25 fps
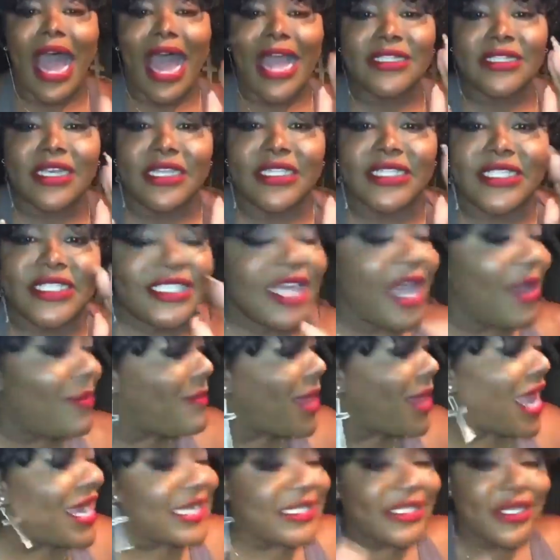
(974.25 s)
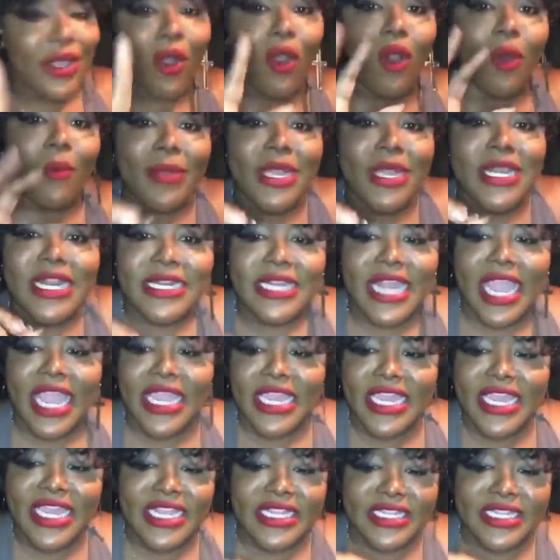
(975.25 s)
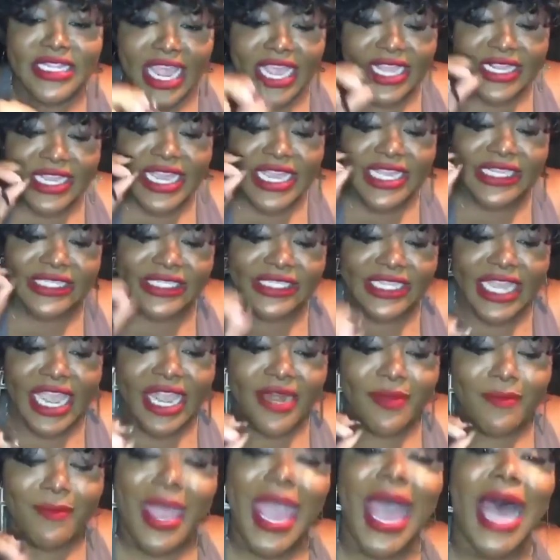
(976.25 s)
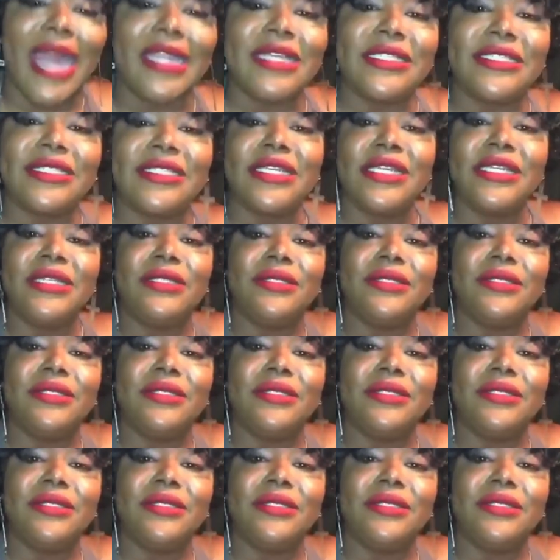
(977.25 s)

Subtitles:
Because somebody told me today, he said, Madison,